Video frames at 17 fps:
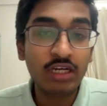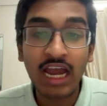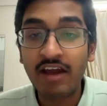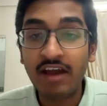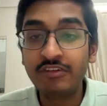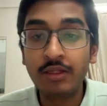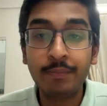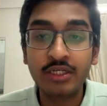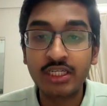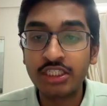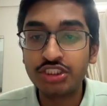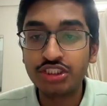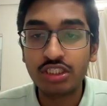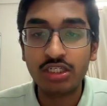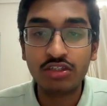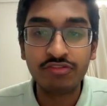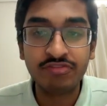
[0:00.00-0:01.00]
have the
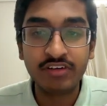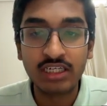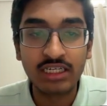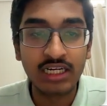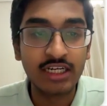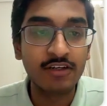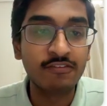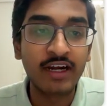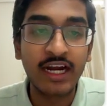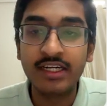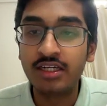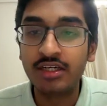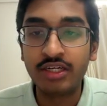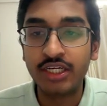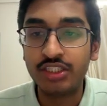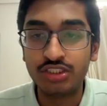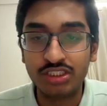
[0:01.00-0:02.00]
potential to fit like a wider
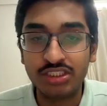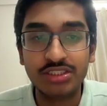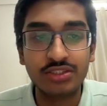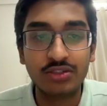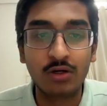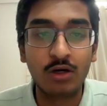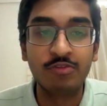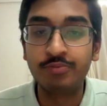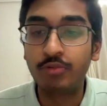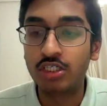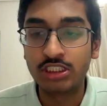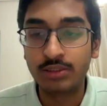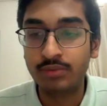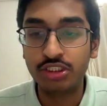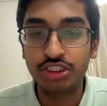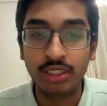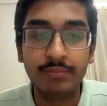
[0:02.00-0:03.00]
range of possible
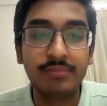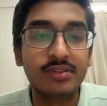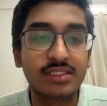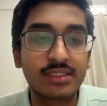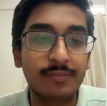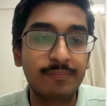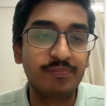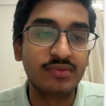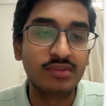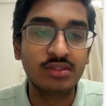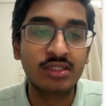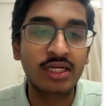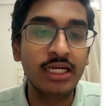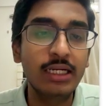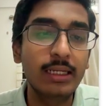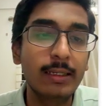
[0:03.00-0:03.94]
shapes, right?